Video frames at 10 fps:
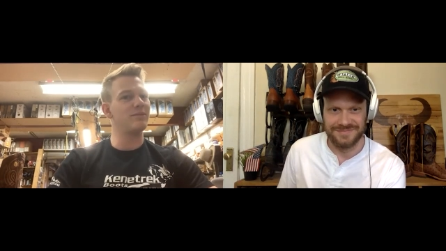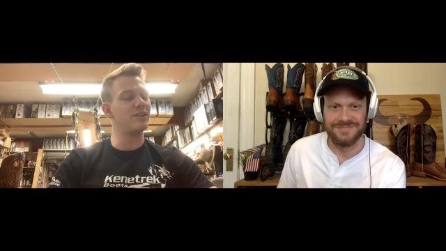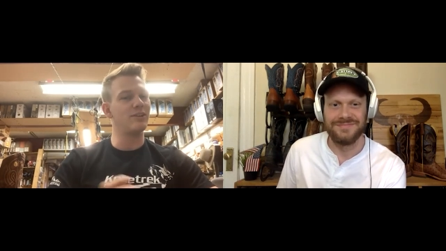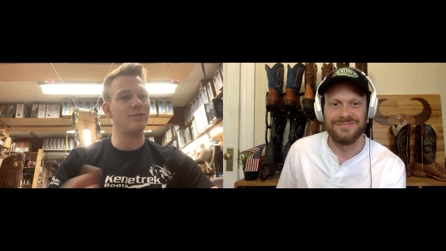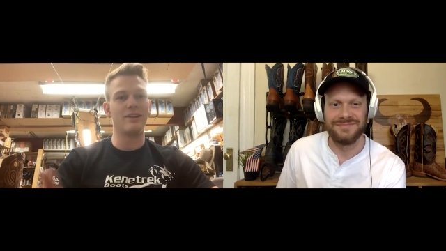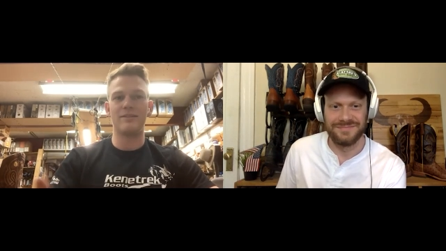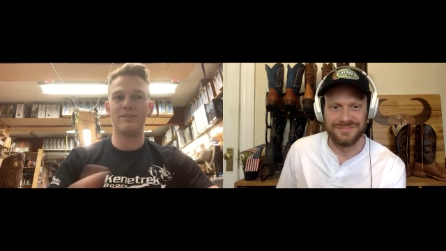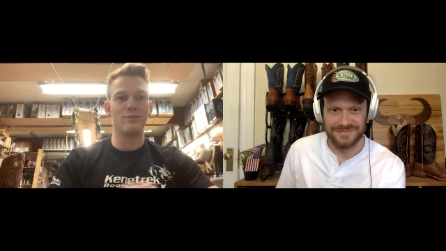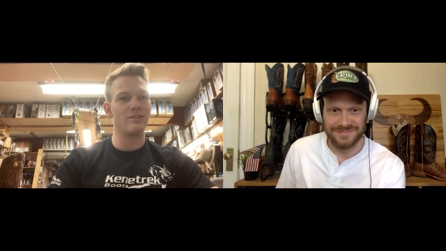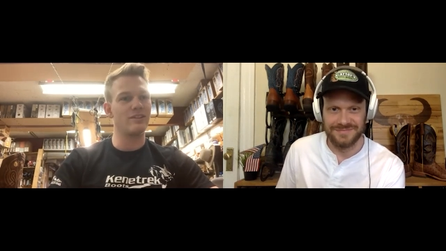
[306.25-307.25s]
Speaker 1: So they
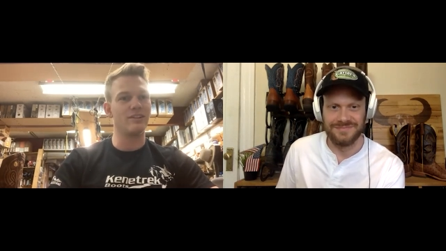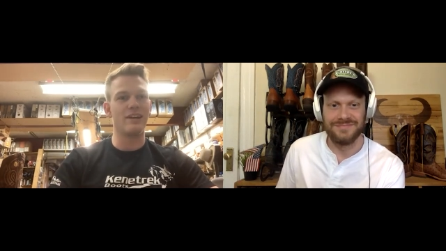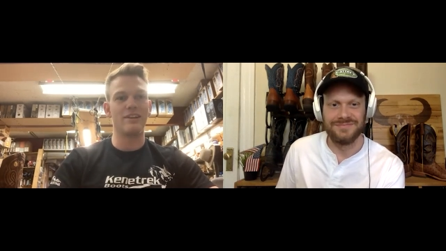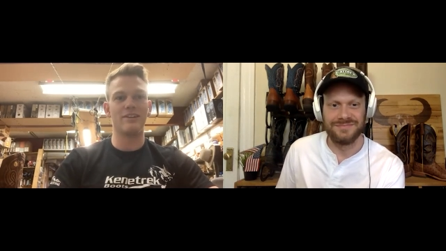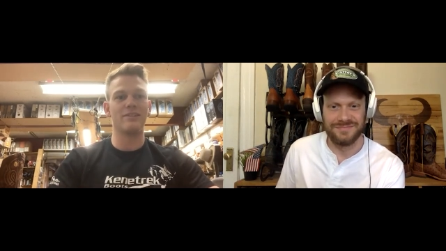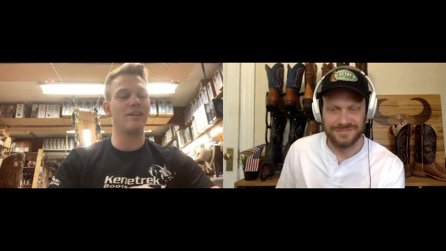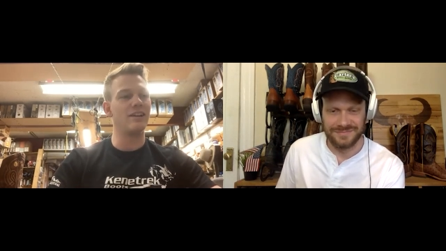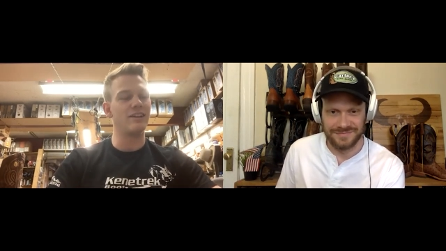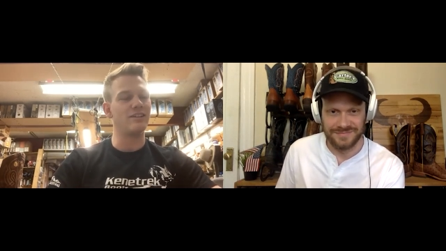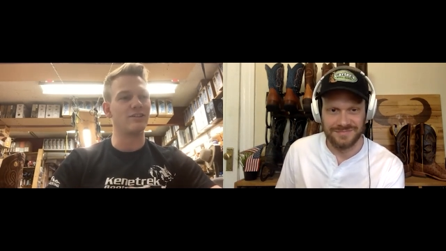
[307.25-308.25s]
source the leather
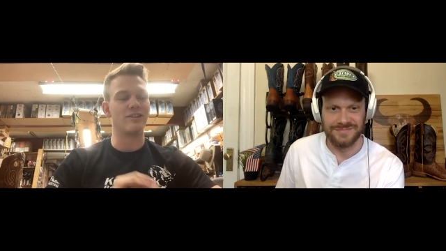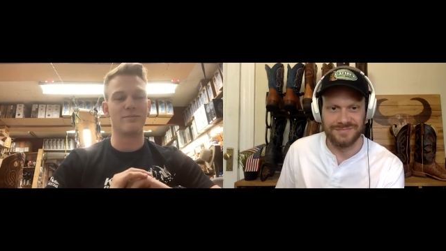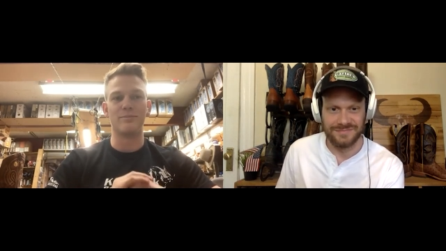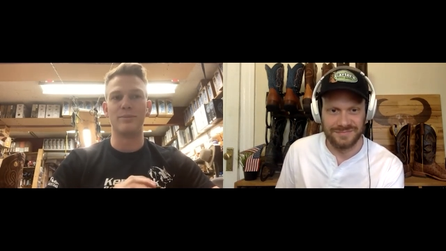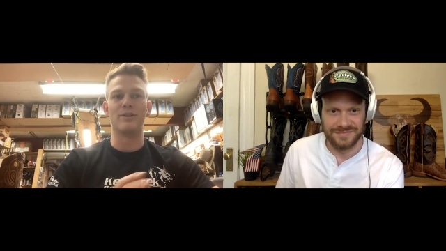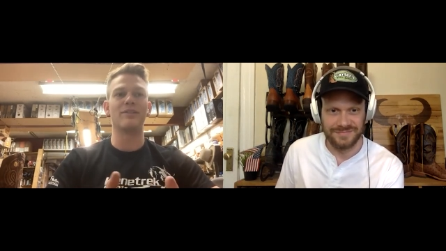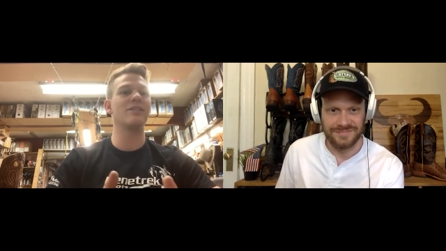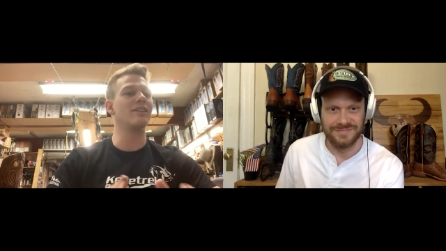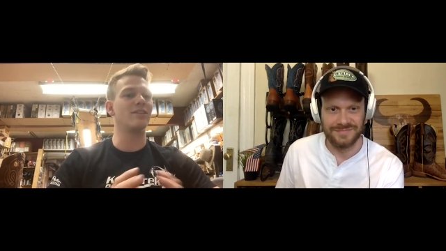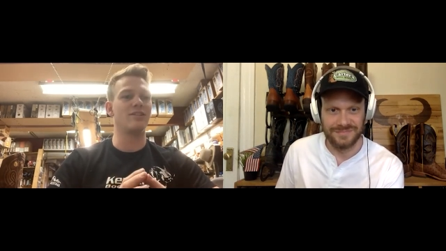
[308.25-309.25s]
and then they're just built
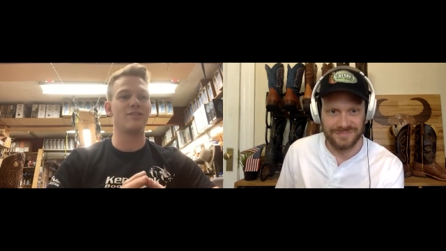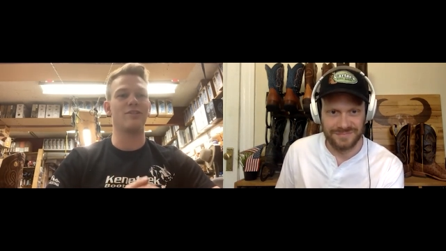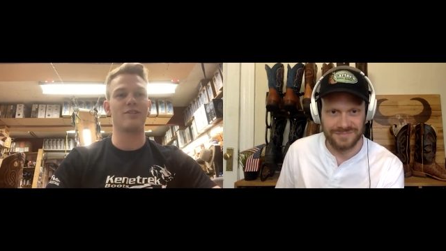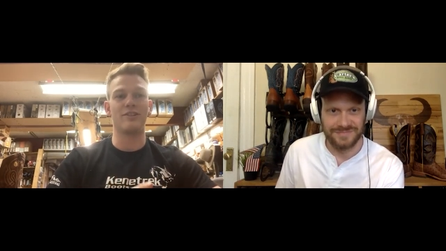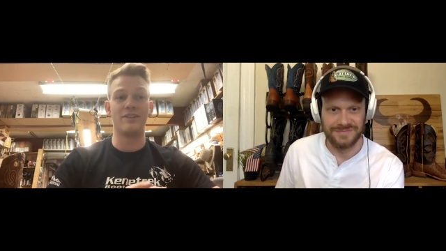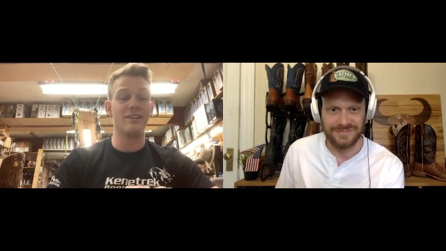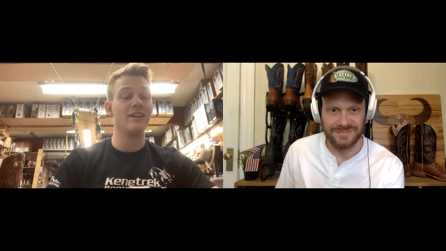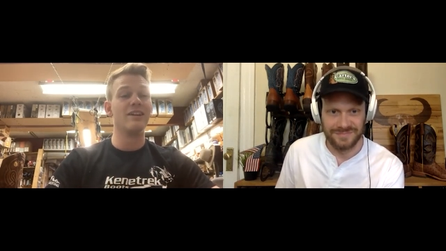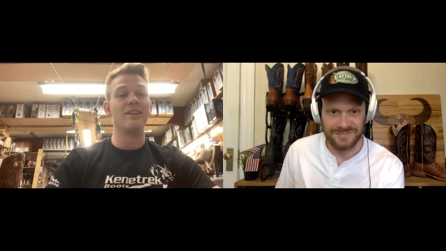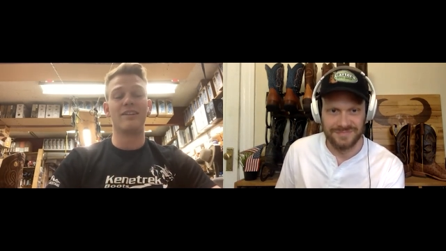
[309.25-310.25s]
and constructed
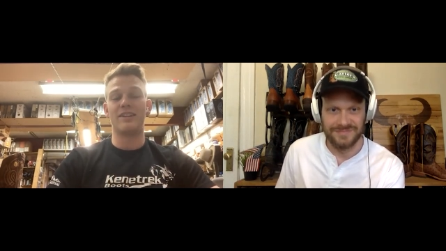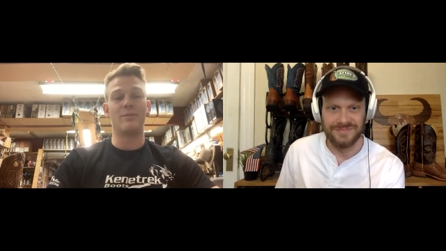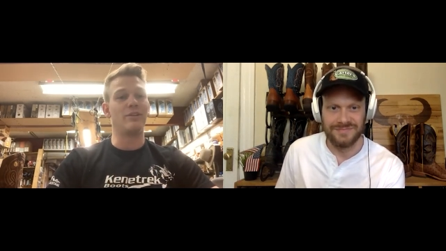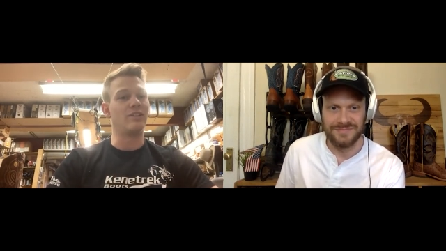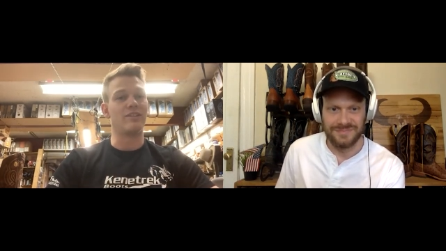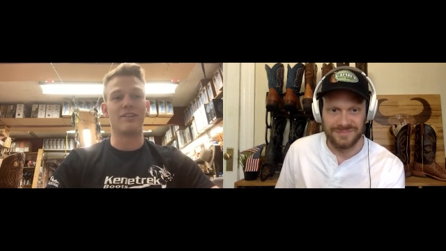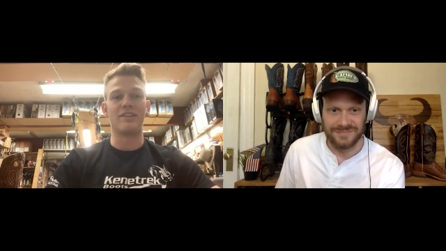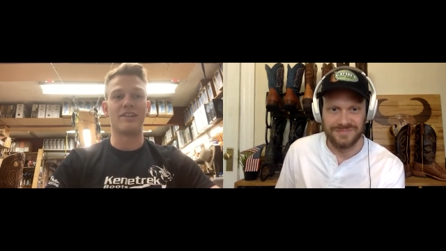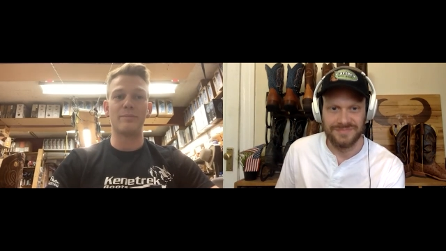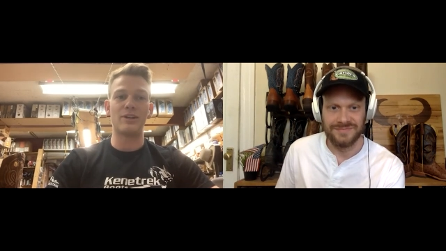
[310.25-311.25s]
the same way. There's nothing
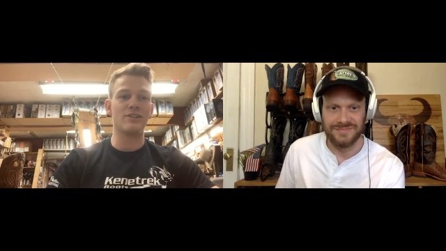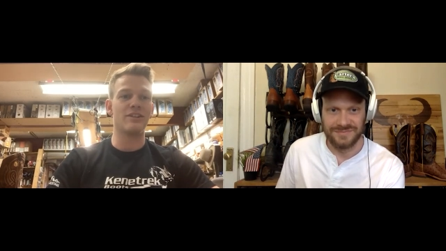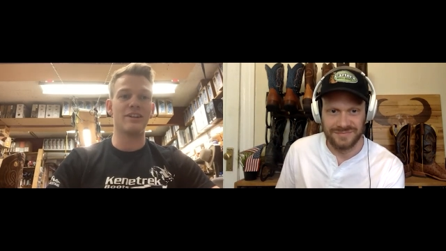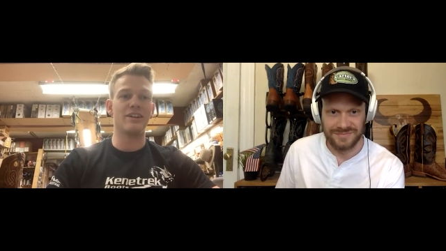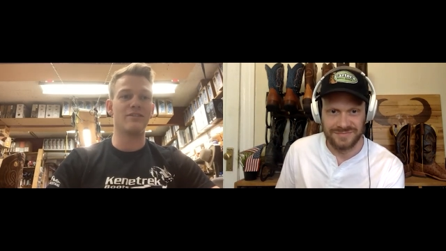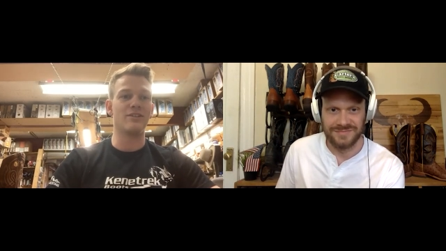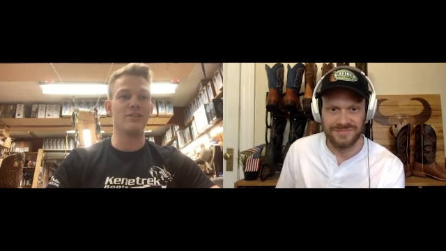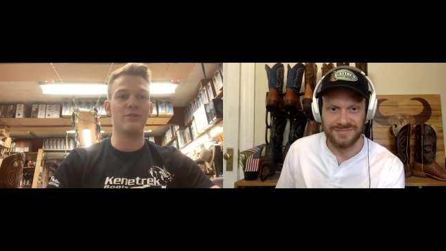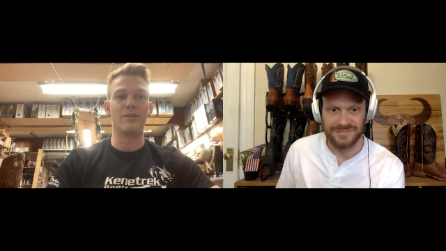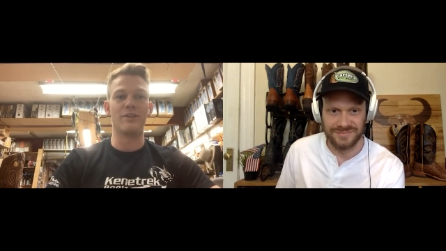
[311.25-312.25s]
special that you have to
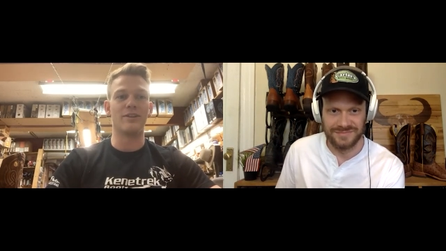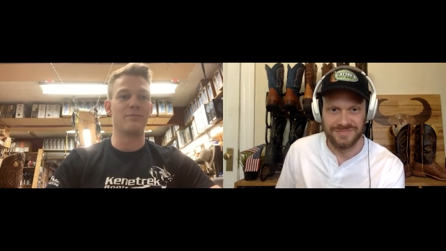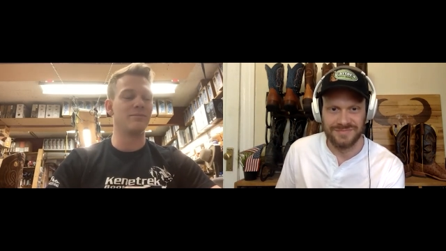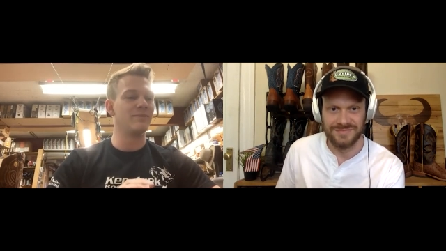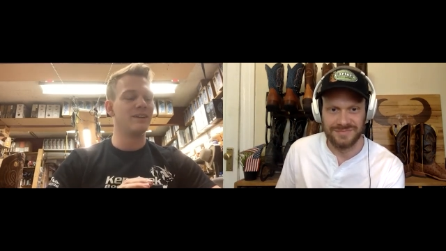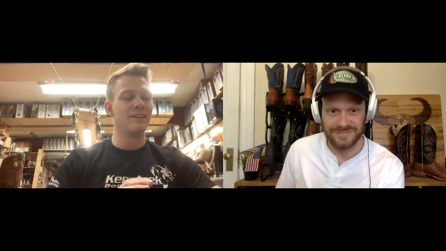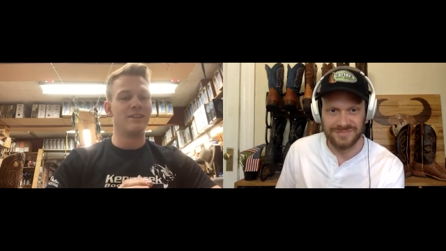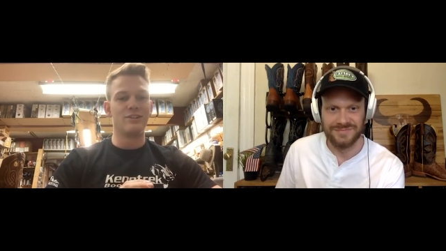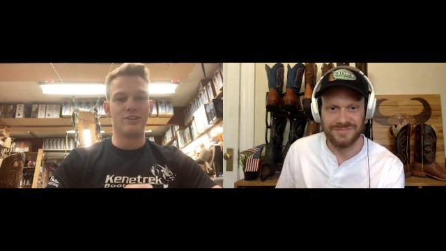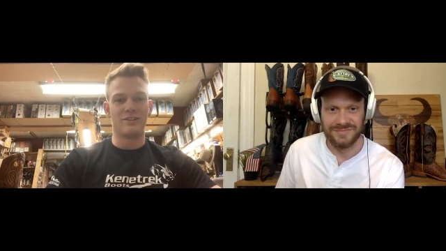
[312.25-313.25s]
do with them. Um,
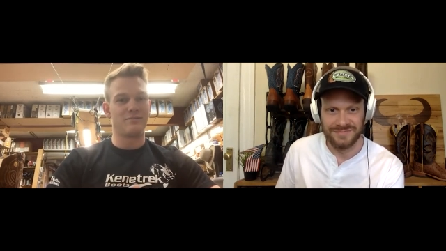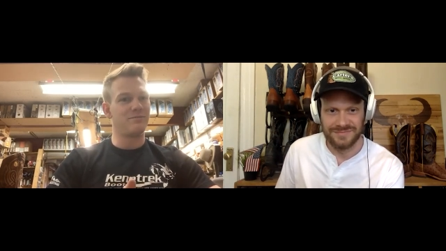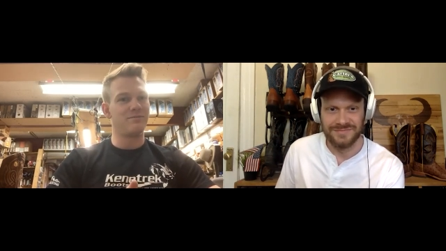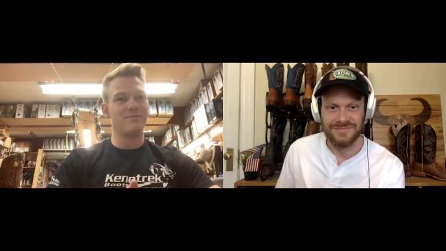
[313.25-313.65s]
just